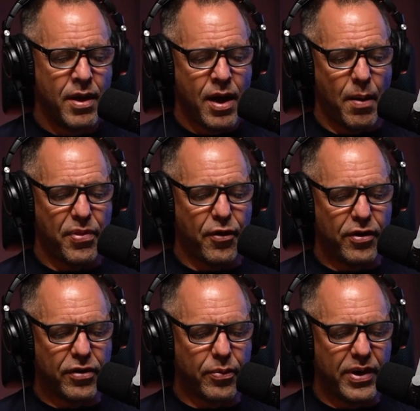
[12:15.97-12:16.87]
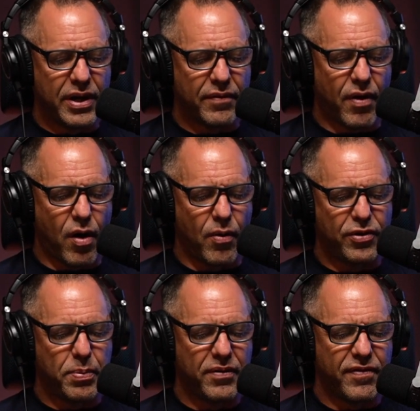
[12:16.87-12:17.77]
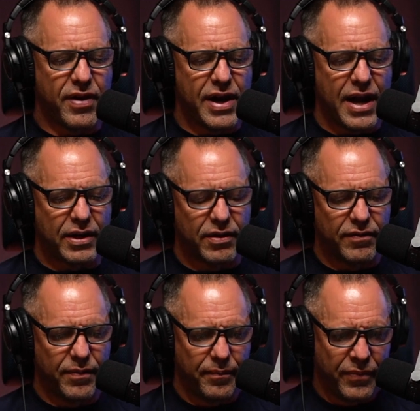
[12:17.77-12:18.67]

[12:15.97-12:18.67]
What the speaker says: I'm 33 and have always been very active.